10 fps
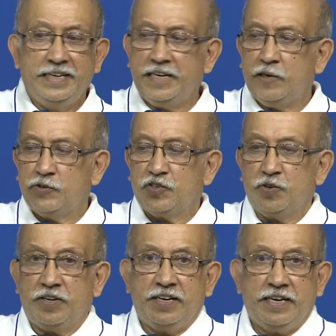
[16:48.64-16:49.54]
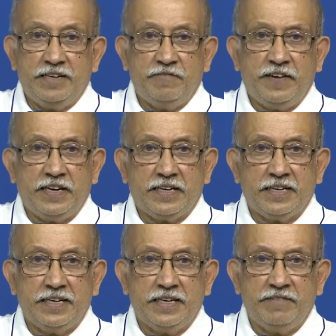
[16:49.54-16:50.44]
it looks good and in fact
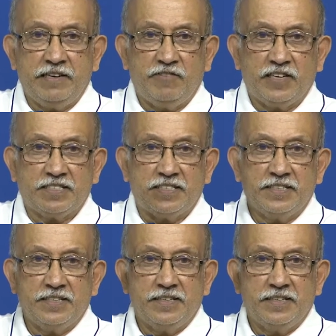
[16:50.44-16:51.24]
it even works.